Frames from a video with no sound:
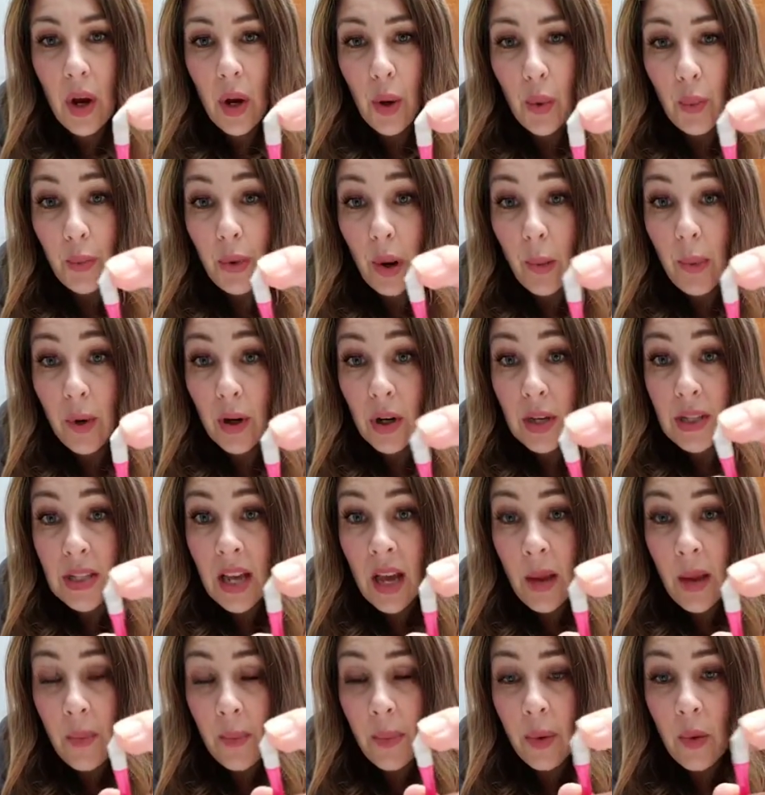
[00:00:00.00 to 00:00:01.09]
rubber
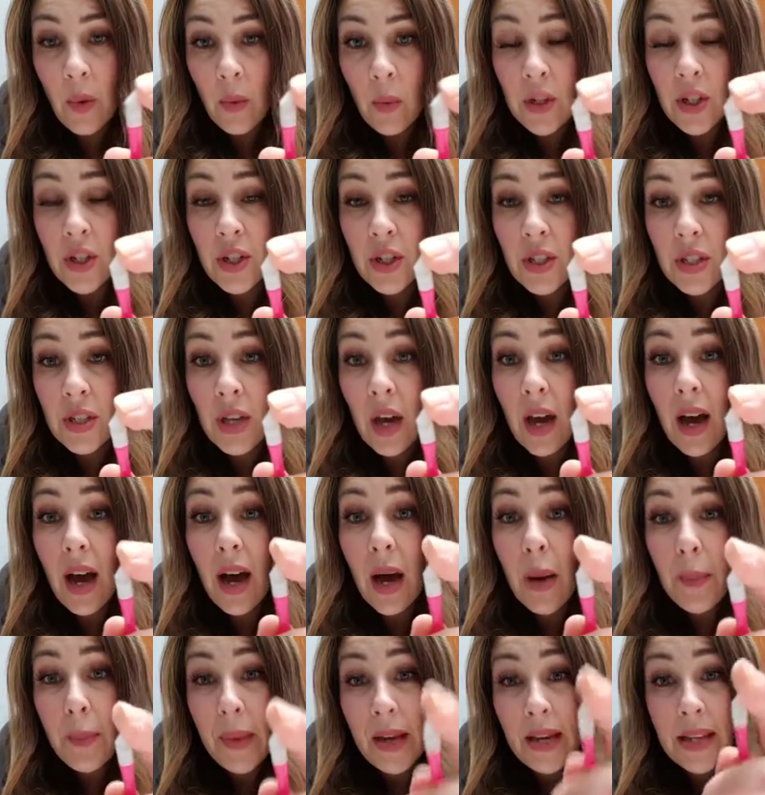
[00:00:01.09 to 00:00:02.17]
tip, which is
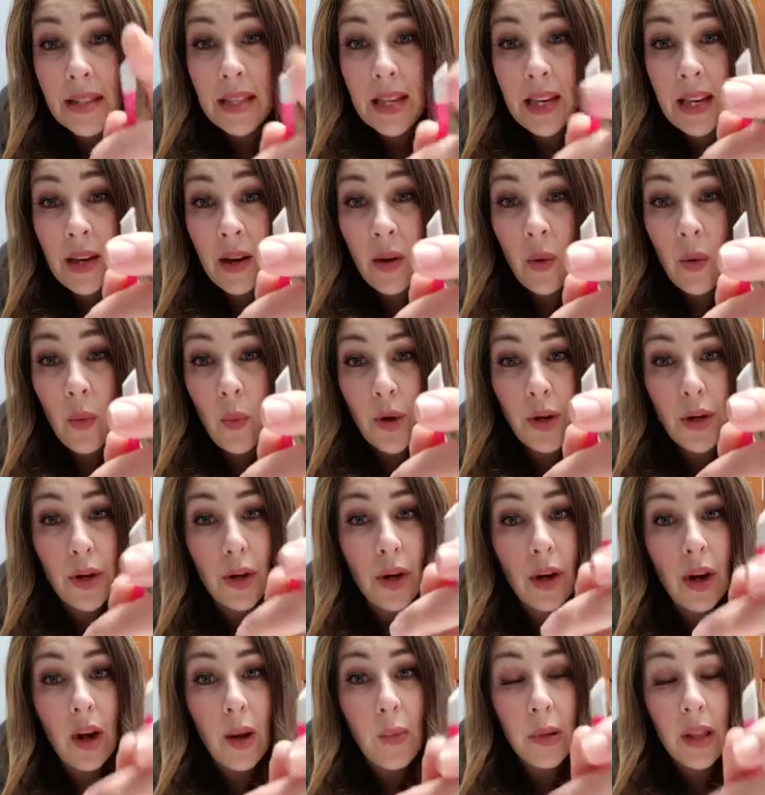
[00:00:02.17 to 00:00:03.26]
amazing when
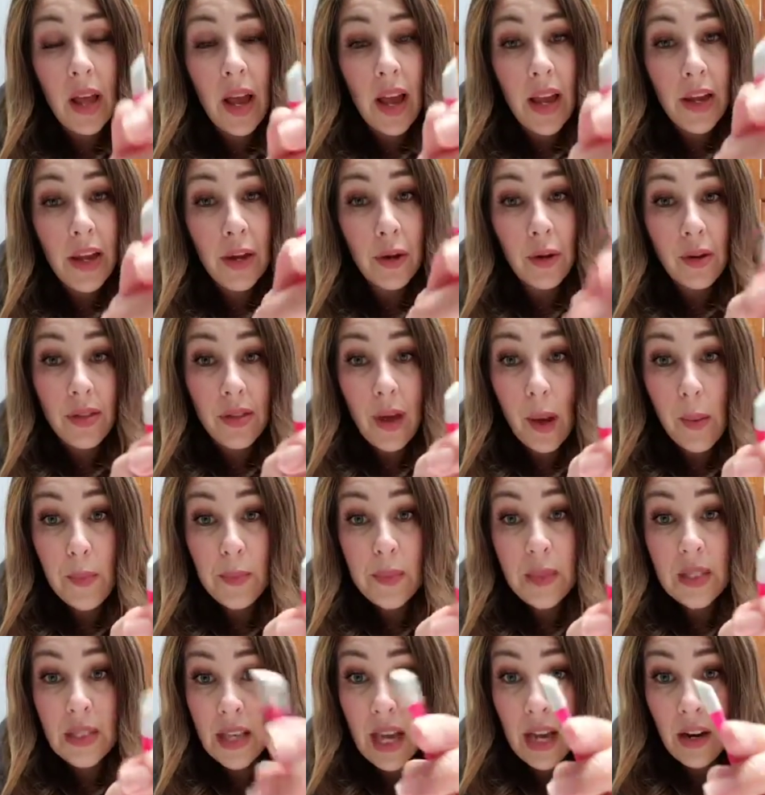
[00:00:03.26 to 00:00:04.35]
you're applying your
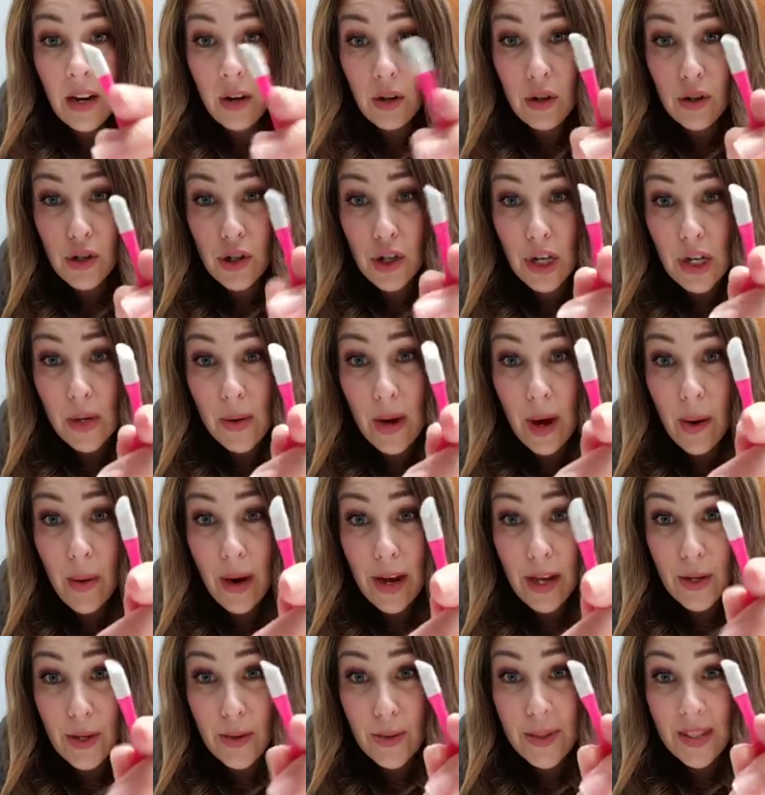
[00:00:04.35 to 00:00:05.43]
thumbs, and I'll show you how I
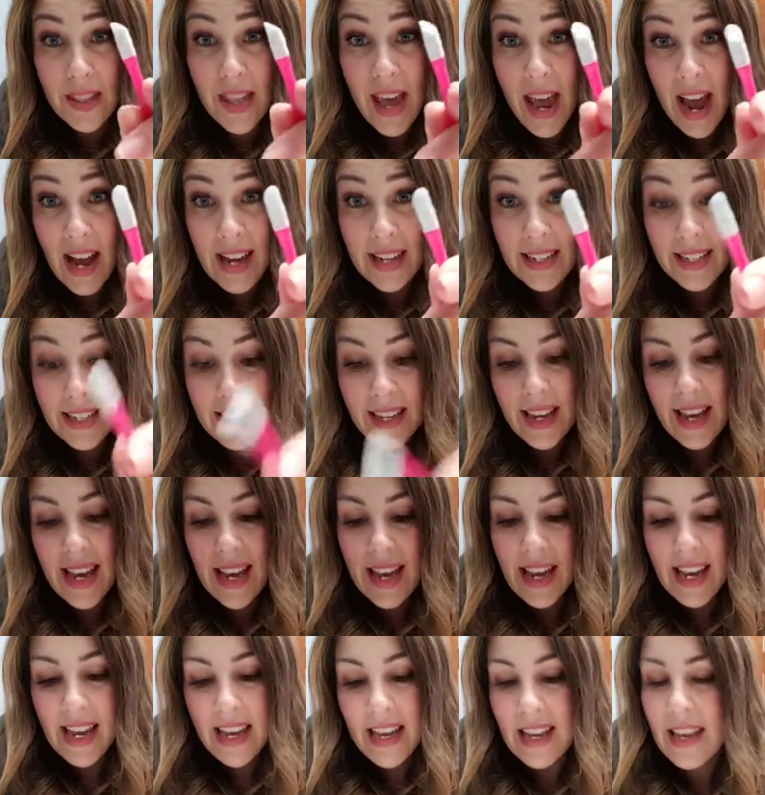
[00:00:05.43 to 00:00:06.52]
use that
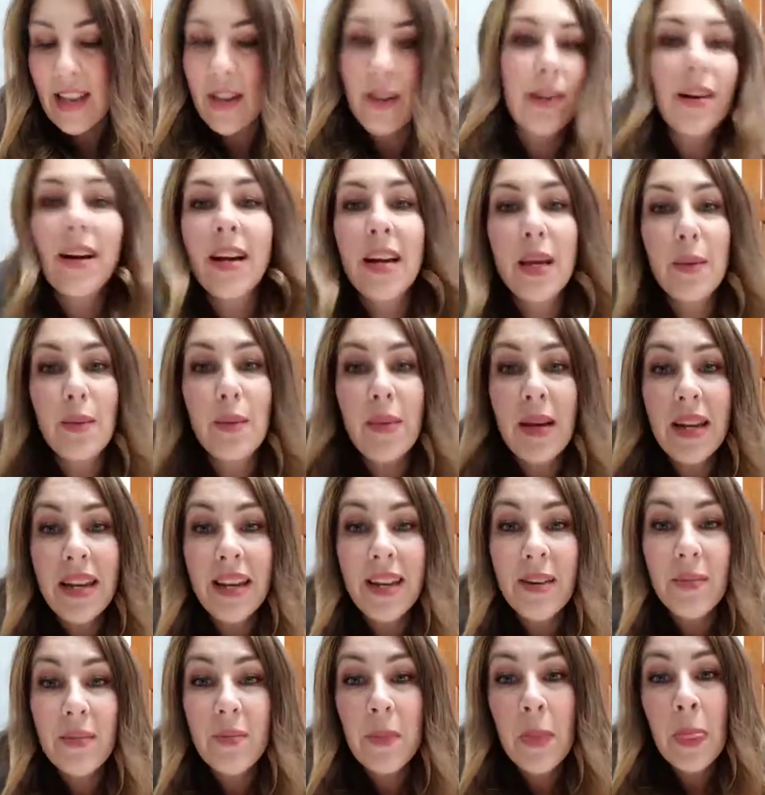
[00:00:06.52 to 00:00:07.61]
here in a
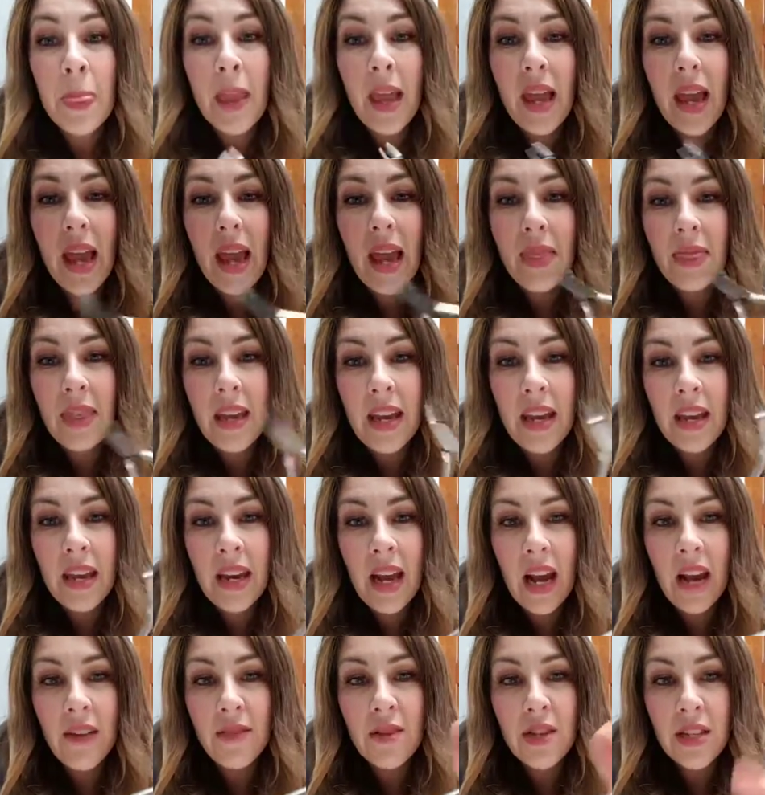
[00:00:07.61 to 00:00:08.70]
minute. And then
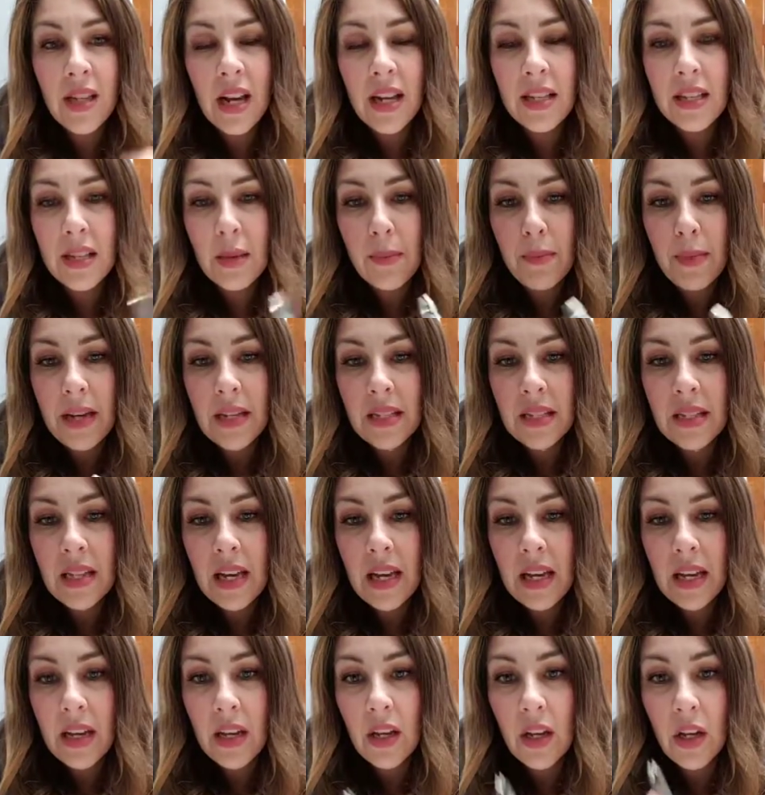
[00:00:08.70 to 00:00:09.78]
I've just got some
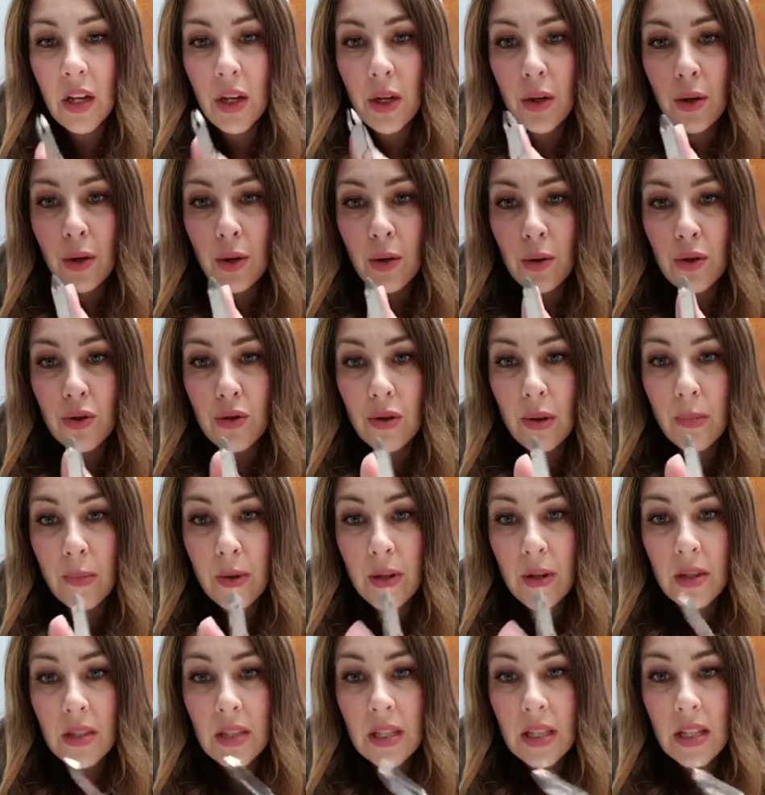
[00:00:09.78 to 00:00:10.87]
basic cuticle
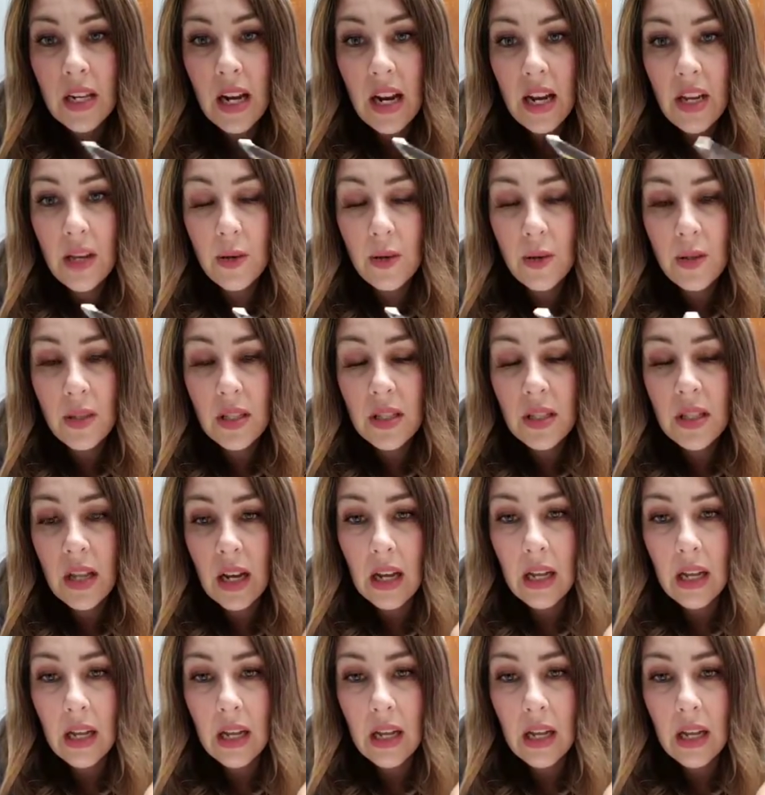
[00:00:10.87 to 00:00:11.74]
trimmers that I use to